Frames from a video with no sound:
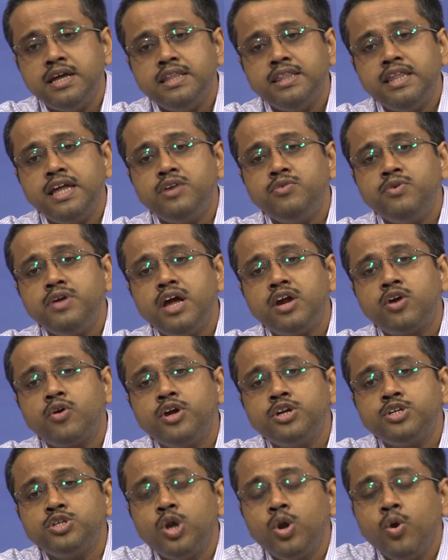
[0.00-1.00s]
Then we are
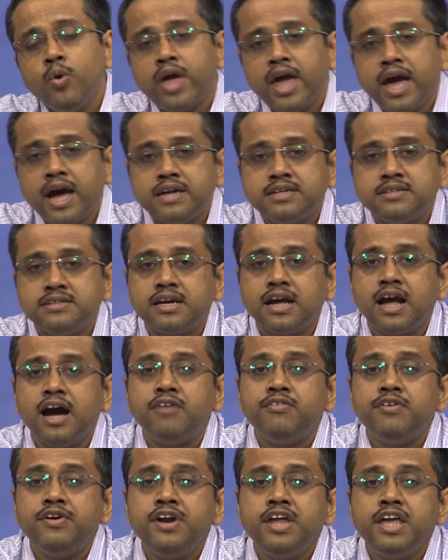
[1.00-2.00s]
going to look at the
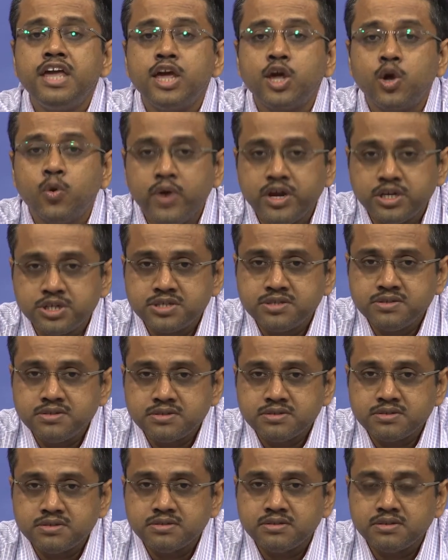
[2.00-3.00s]
governing
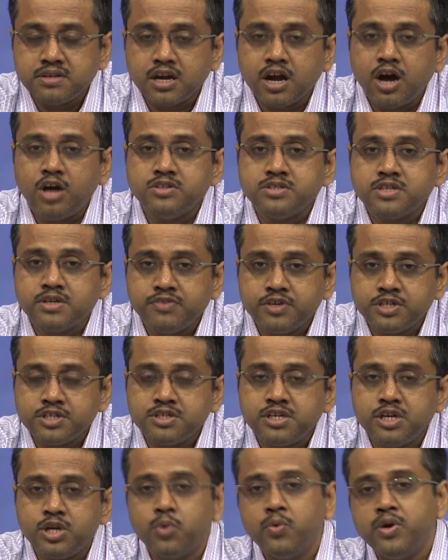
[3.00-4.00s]
equations, the
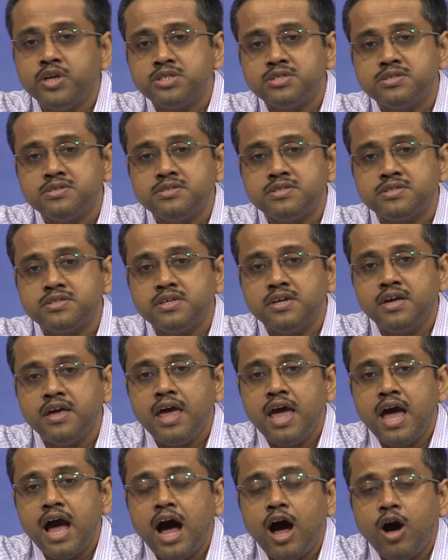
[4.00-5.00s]
conservation equations,
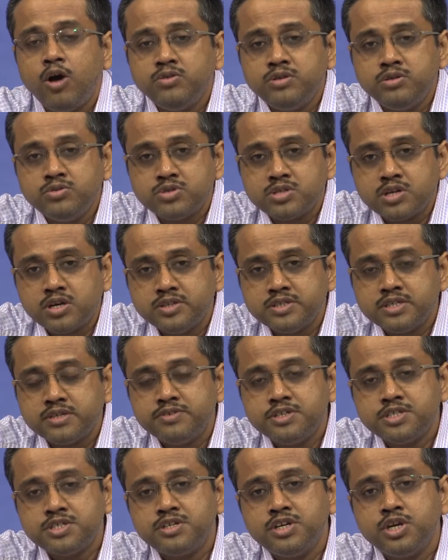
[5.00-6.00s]
how those
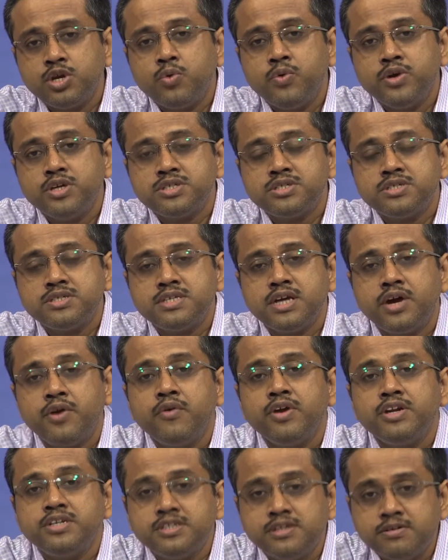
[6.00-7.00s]
conservation equations are
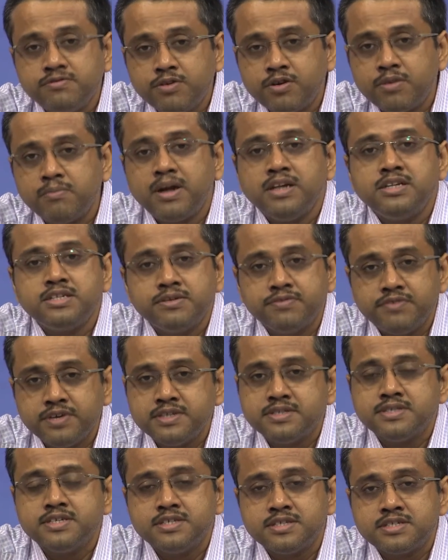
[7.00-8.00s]
written for
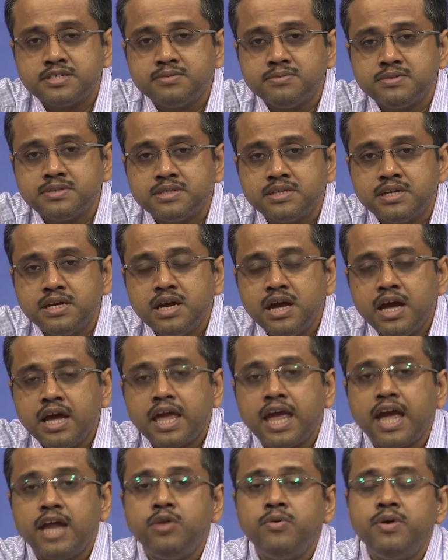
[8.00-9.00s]
multiphase systems.
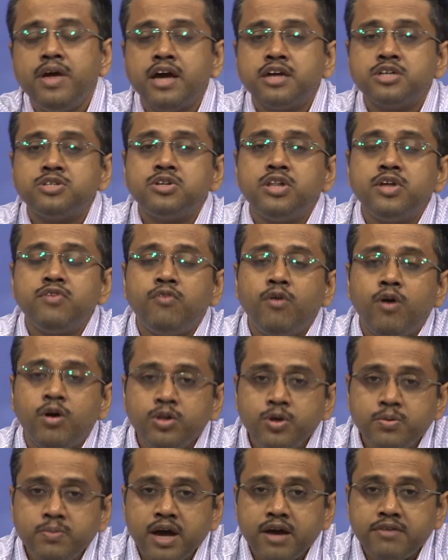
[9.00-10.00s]
Can we actually
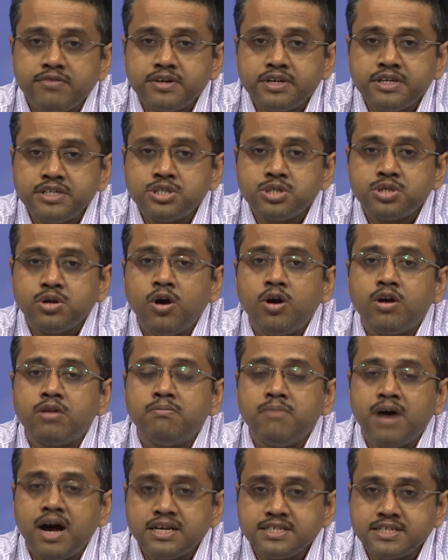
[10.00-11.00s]
volume average or
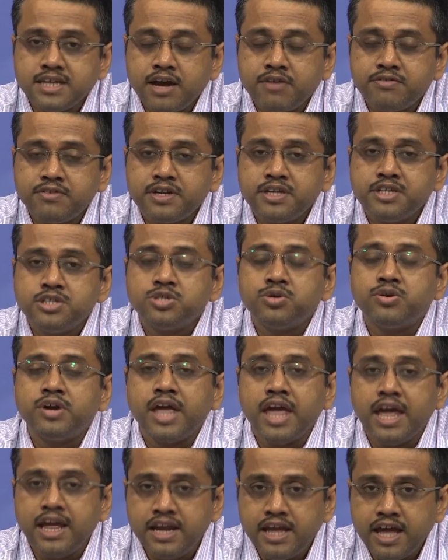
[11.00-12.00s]
mass average or
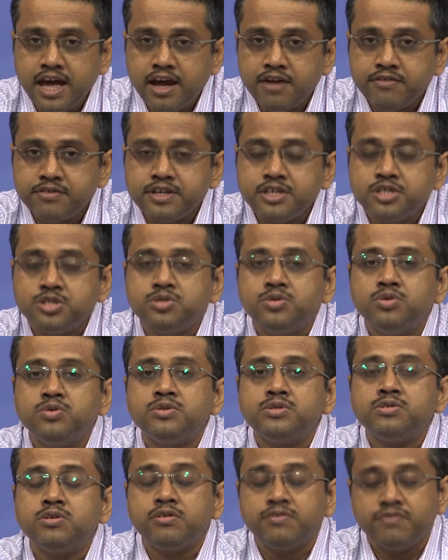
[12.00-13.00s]
area average
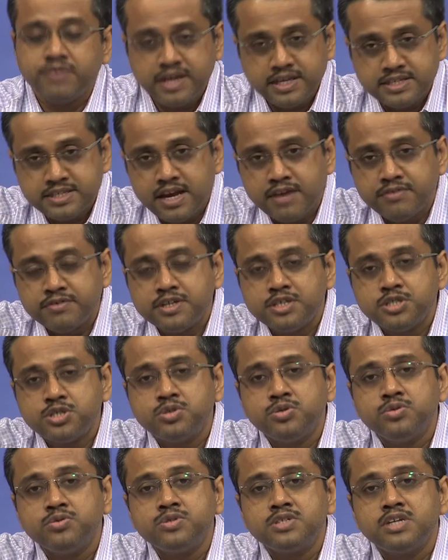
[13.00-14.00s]
those or phase average
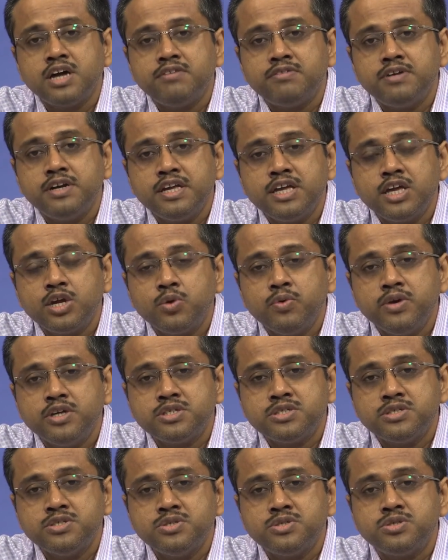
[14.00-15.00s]
those governing
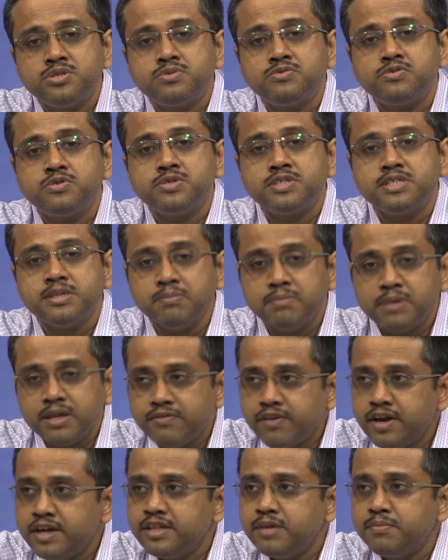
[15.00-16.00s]
equations to
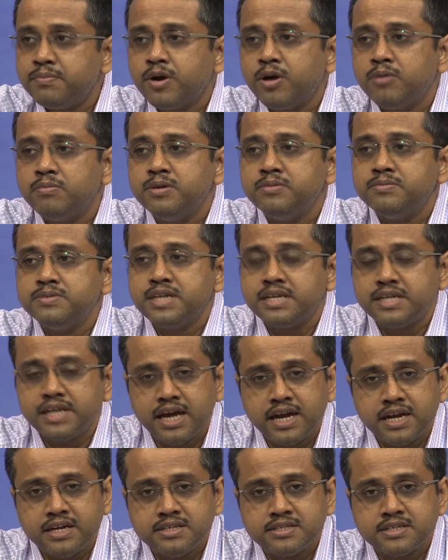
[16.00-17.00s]
simplify the problems at
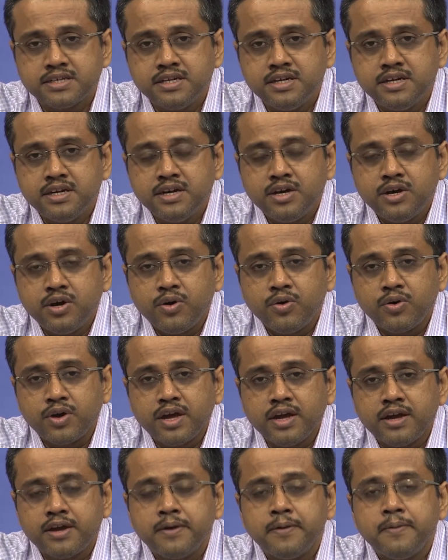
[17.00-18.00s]
hand.
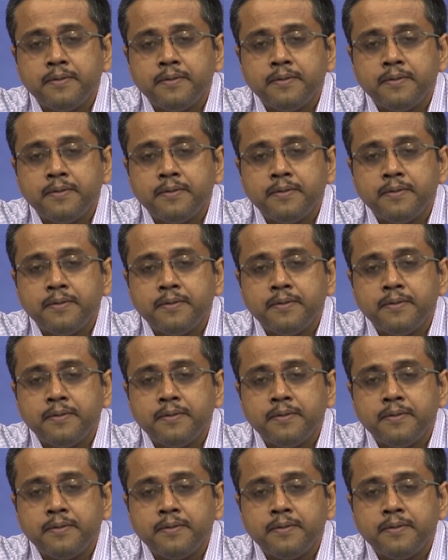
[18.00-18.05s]
Okay.